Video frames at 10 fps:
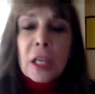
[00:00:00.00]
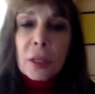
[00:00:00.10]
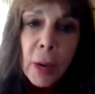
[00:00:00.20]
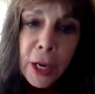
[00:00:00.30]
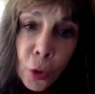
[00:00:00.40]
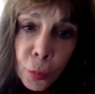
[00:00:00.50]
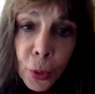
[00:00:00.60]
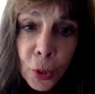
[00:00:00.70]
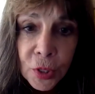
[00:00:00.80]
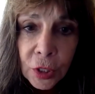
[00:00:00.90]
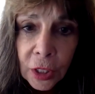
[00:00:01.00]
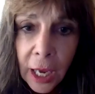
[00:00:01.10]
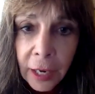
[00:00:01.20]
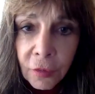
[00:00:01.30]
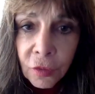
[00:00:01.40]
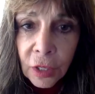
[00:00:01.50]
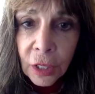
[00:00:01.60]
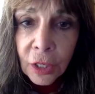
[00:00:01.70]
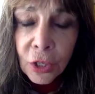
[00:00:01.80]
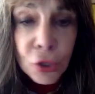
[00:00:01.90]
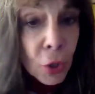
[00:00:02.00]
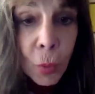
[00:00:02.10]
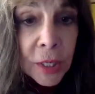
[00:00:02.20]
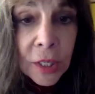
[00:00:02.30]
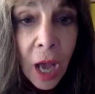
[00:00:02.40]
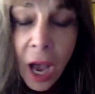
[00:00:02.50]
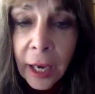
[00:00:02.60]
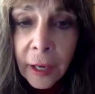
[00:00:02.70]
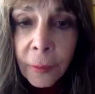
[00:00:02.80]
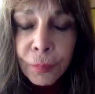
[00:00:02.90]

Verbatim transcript: In my own personal life, so was I.